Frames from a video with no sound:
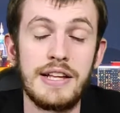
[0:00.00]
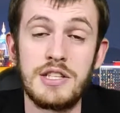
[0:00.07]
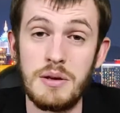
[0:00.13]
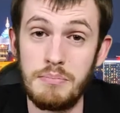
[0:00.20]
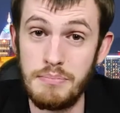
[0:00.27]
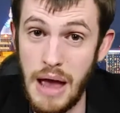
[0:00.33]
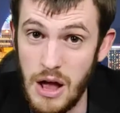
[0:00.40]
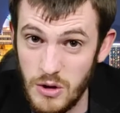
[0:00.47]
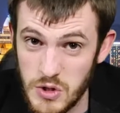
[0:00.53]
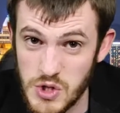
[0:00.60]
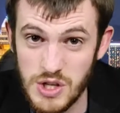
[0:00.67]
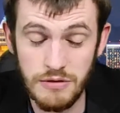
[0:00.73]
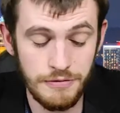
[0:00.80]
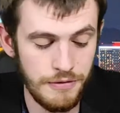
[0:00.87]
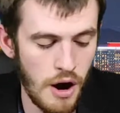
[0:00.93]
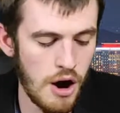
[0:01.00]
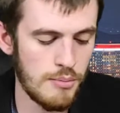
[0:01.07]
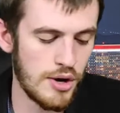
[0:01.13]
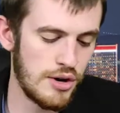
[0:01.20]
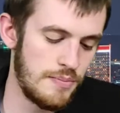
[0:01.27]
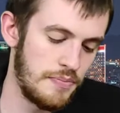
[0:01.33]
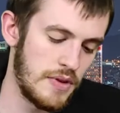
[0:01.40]
It's a Belgian
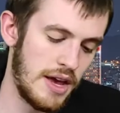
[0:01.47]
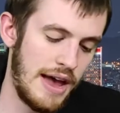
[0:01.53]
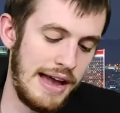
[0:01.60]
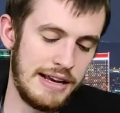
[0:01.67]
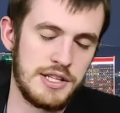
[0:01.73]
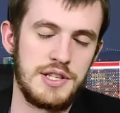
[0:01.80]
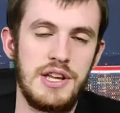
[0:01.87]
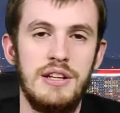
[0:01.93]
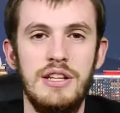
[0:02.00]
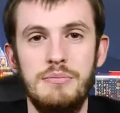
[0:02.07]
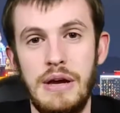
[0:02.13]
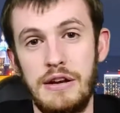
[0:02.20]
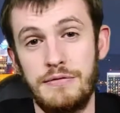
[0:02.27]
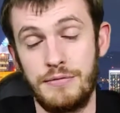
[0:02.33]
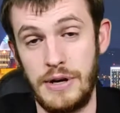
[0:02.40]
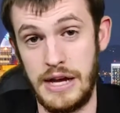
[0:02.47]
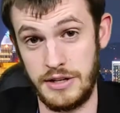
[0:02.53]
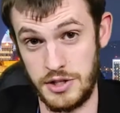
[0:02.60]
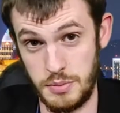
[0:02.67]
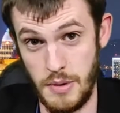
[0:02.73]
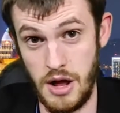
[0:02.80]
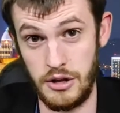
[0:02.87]
farmer accidentally made
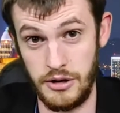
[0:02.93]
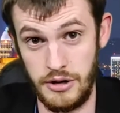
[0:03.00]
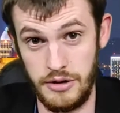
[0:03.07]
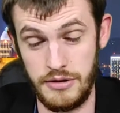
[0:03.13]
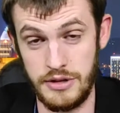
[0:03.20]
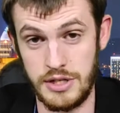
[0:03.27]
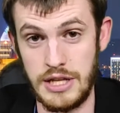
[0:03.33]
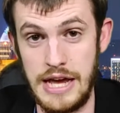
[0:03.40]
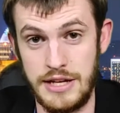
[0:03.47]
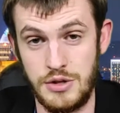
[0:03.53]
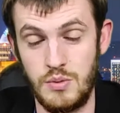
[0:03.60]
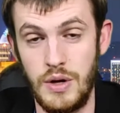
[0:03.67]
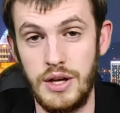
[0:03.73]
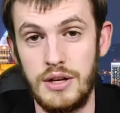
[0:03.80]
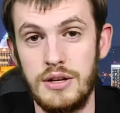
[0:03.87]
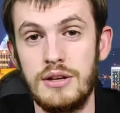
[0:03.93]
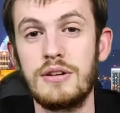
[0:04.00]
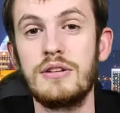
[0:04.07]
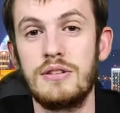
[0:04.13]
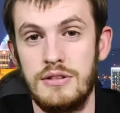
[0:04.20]
France smaller this last week.